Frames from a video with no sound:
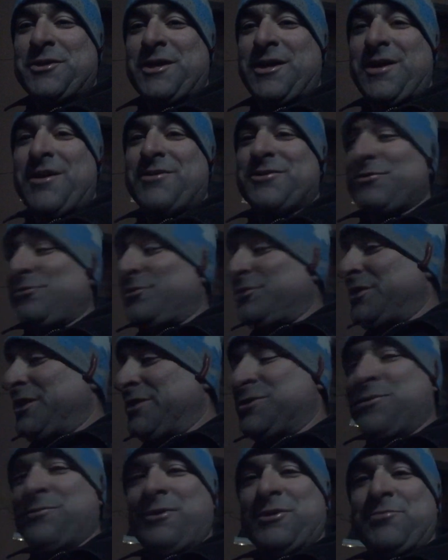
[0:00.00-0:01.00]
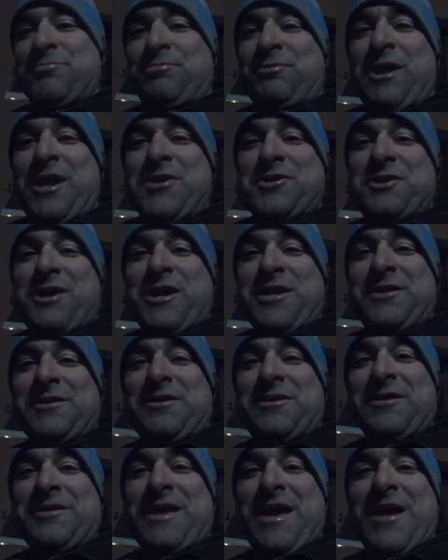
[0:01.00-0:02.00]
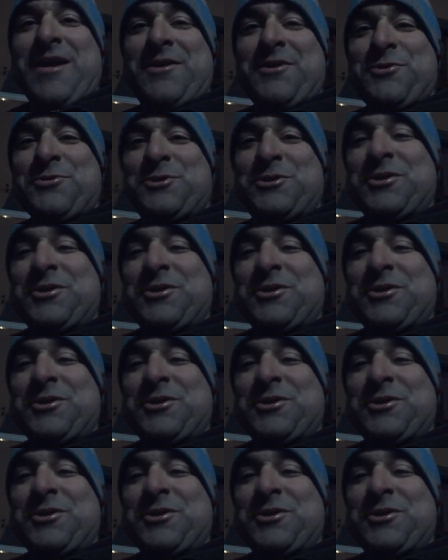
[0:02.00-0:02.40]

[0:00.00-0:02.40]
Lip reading: pressure or anything like that, it goes into that. Is that kind of working